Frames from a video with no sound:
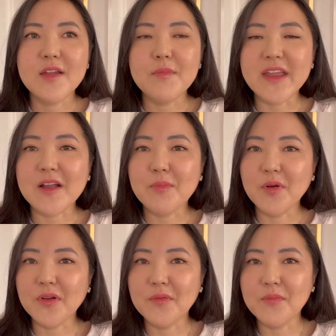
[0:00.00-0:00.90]
makeup
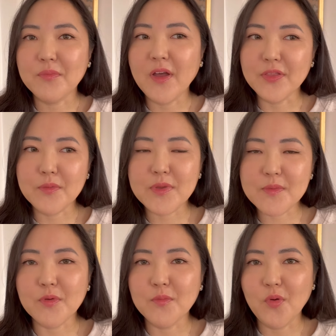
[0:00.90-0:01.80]
on other
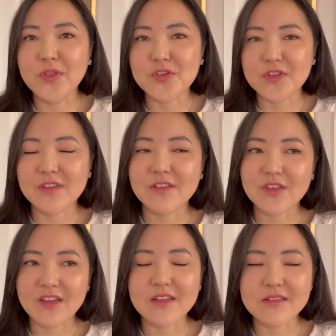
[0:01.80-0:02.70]
people more than she does
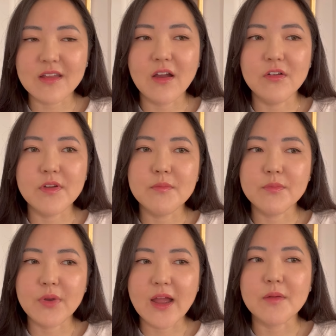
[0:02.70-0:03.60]
to herself.
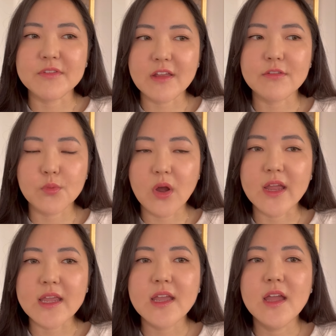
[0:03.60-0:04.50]
And perhaps that's
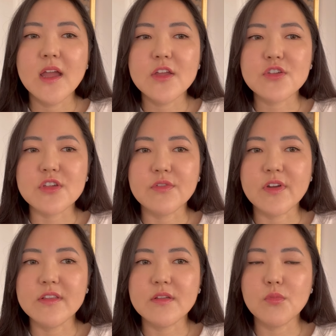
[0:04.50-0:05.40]
why she
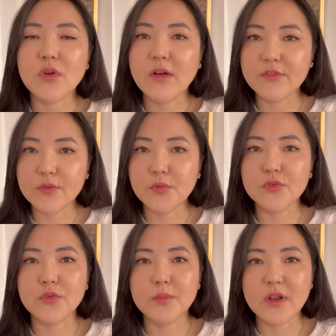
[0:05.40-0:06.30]
finds it more comfortable
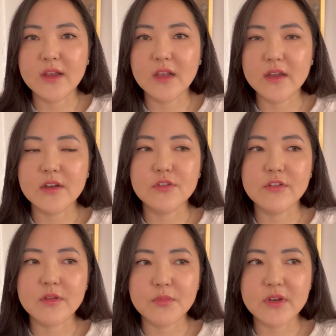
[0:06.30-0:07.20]
to apply liner to
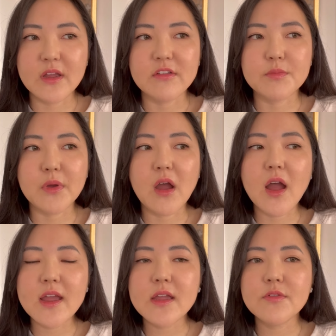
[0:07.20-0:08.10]
somebody else. But
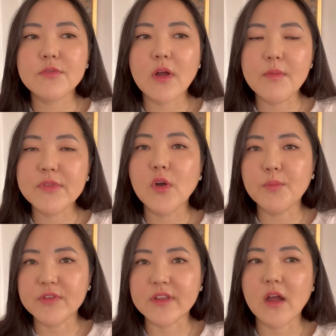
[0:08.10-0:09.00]
I'm the
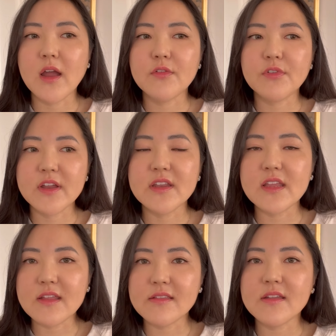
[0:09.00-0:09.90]
opposite. I find it
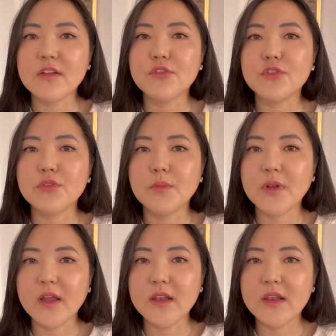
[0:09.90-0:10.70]
easier to apply